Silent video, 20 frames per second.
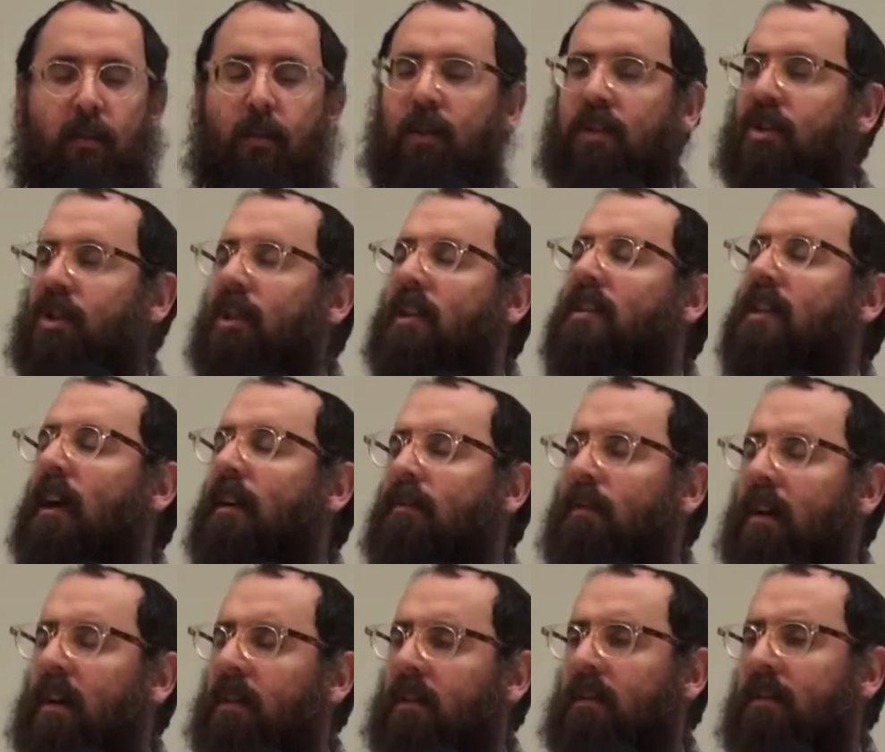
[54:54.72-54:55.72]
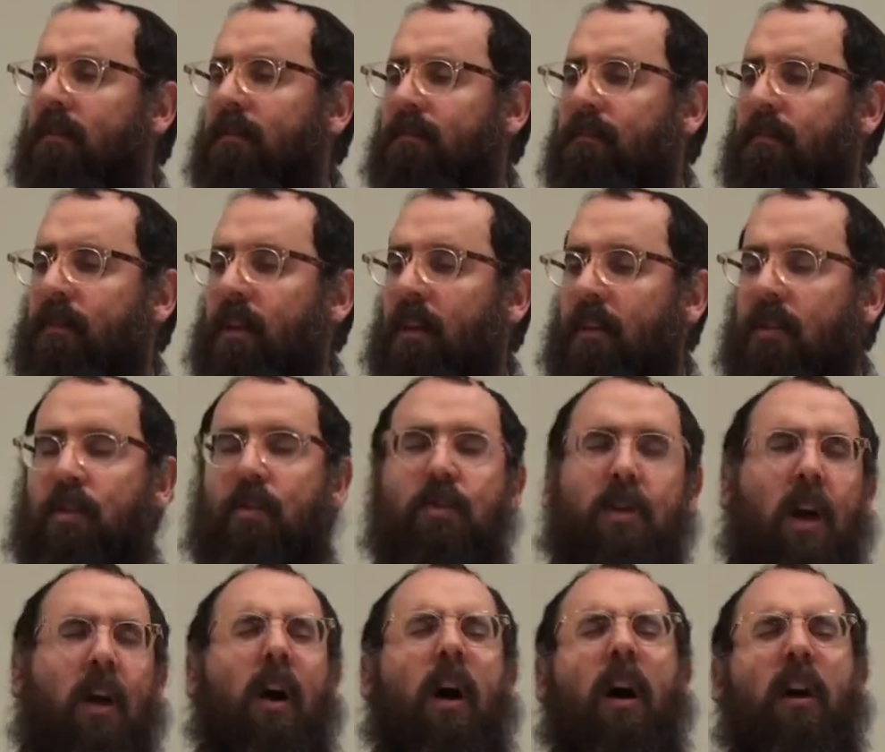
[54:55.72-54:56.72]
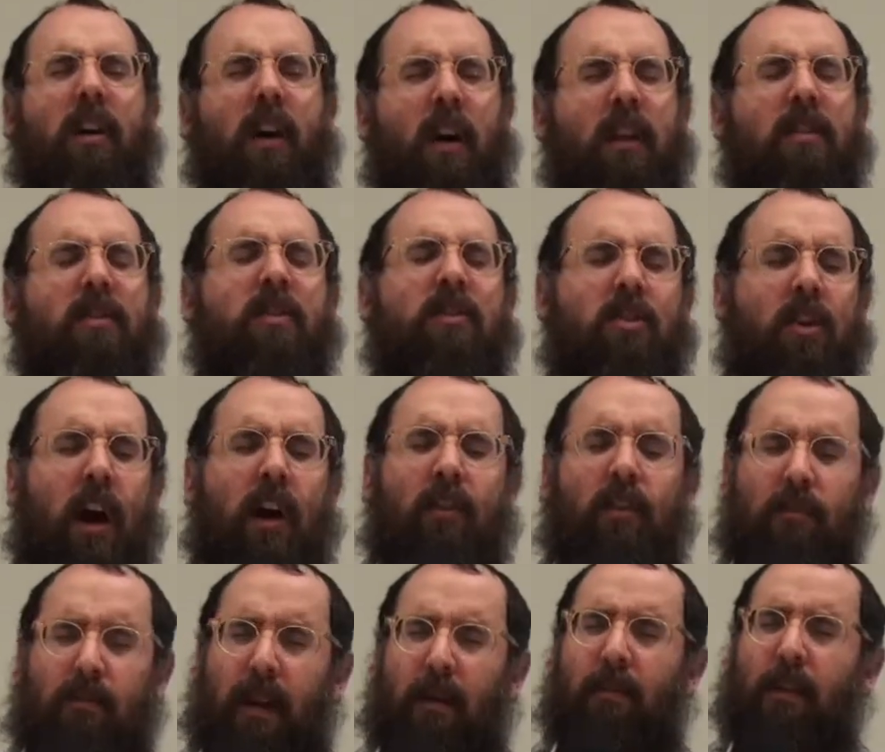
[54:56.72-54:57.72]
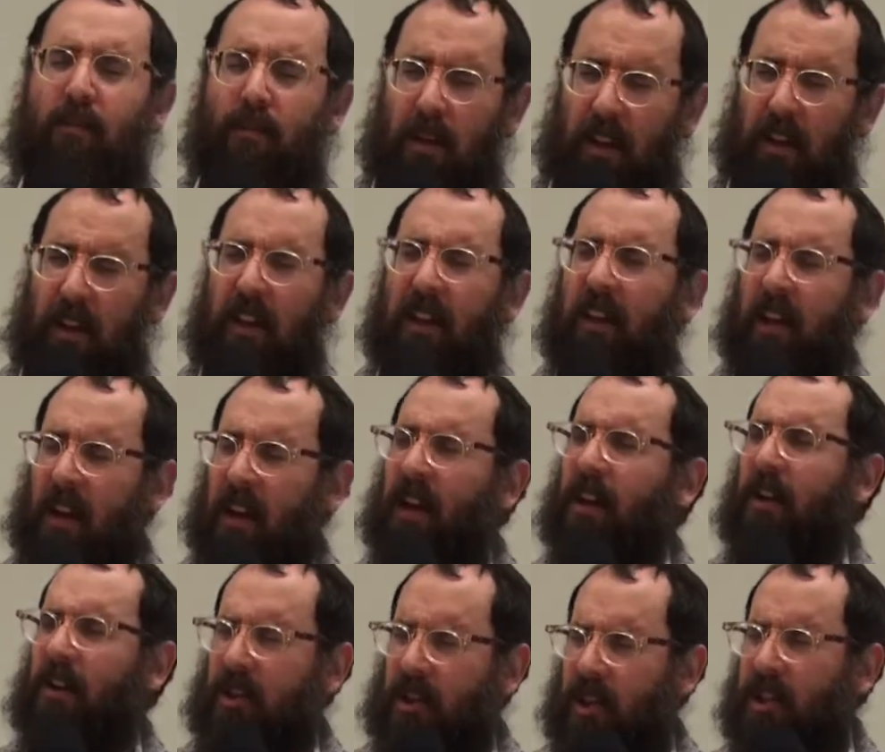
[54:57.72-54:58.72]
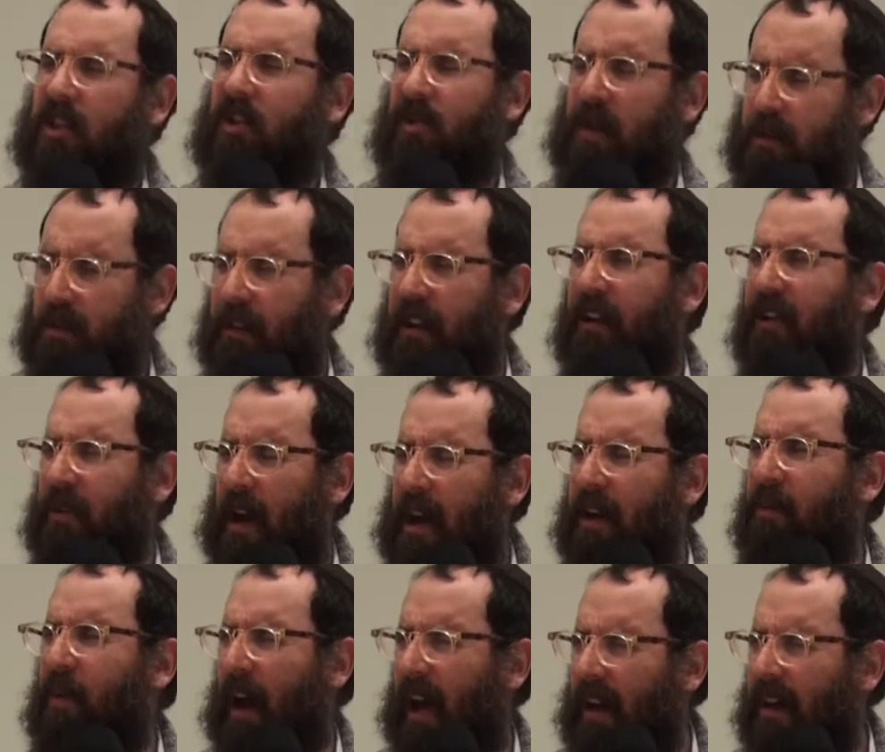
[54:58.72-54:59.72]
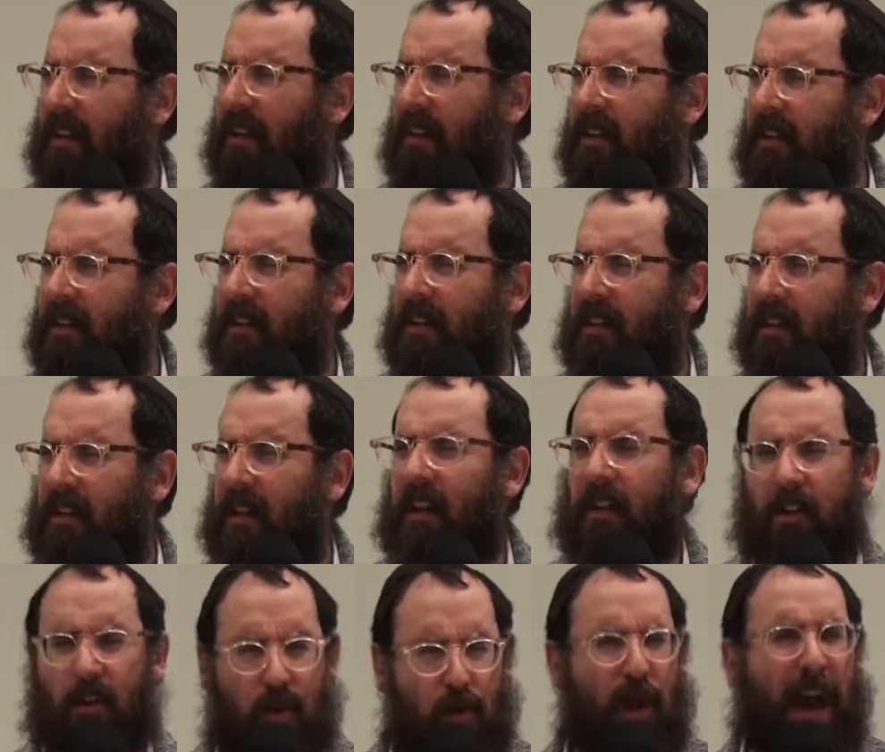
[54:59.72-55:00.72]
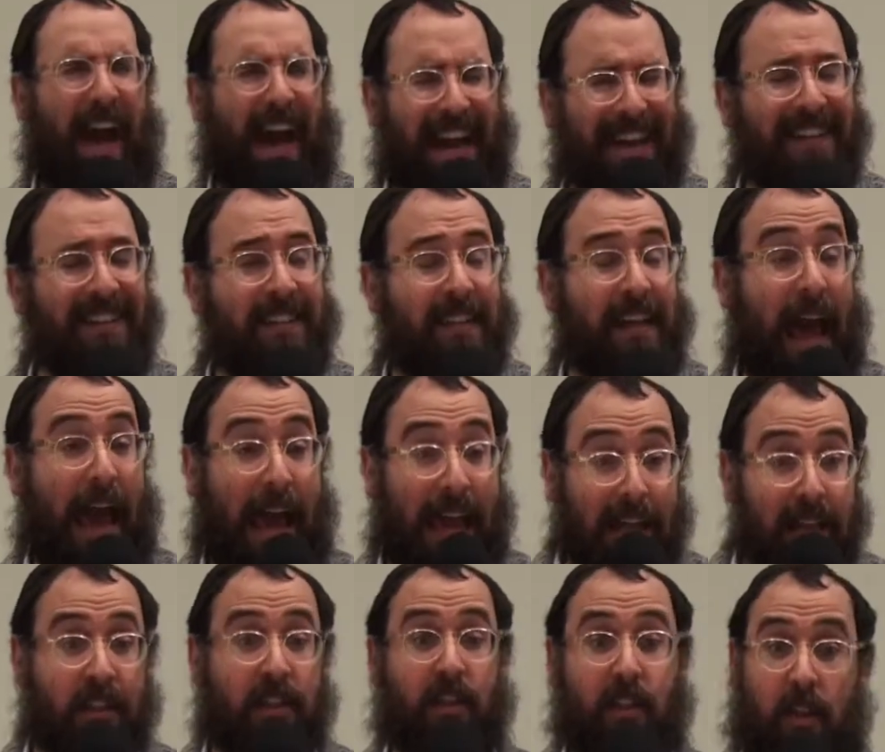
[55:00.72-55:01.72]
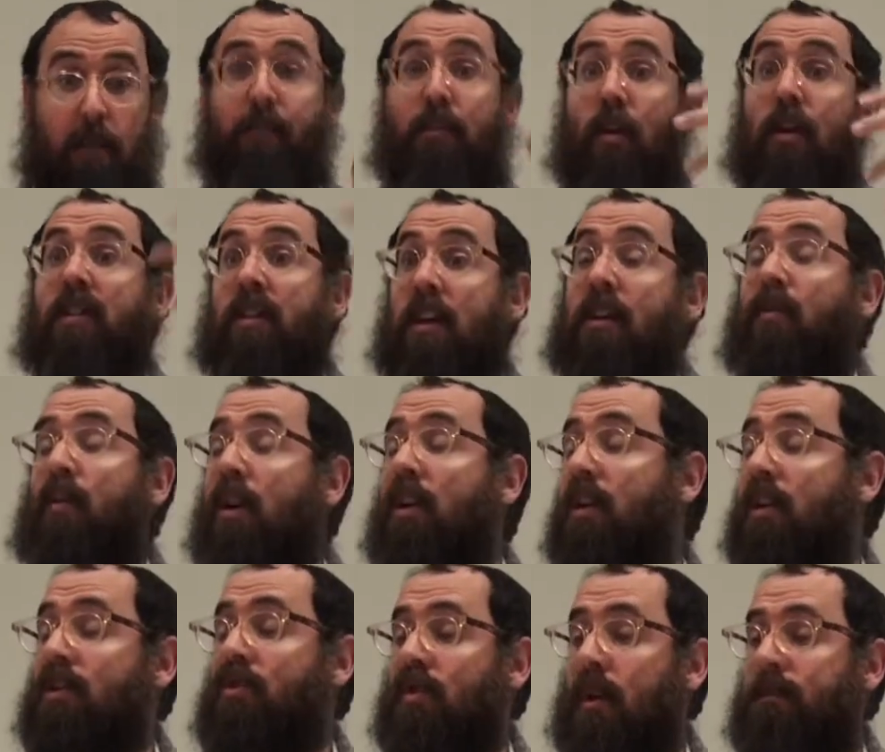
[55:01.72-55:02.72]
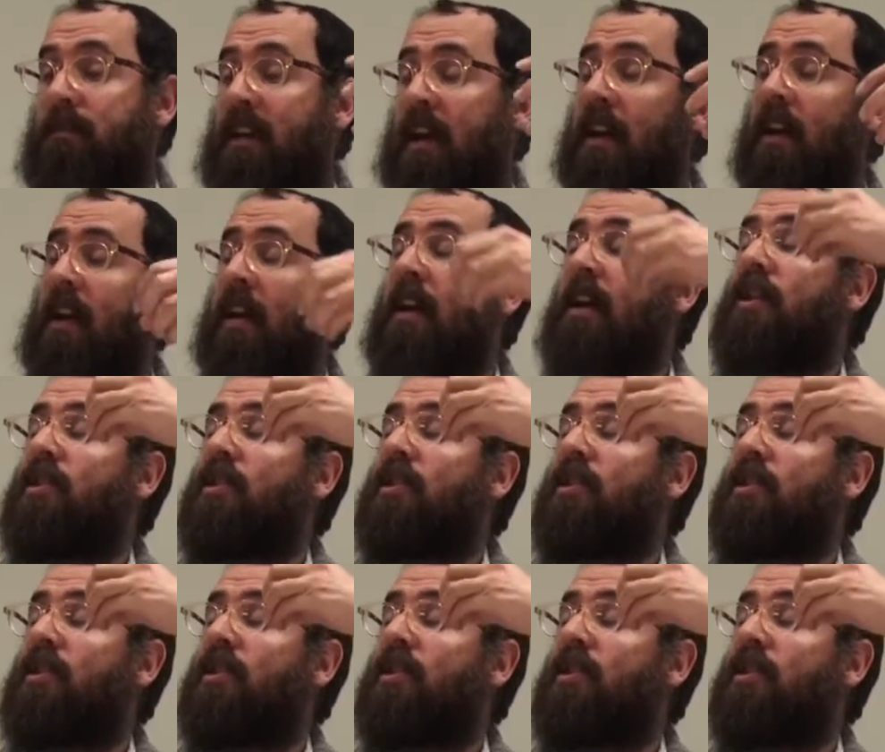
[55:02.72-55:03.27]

What's she done wrong? So you'll say, oh, no, there's a childhood memory. Really? Because she scribbled in grade 1 that you hate to the point that you want her to drop dead?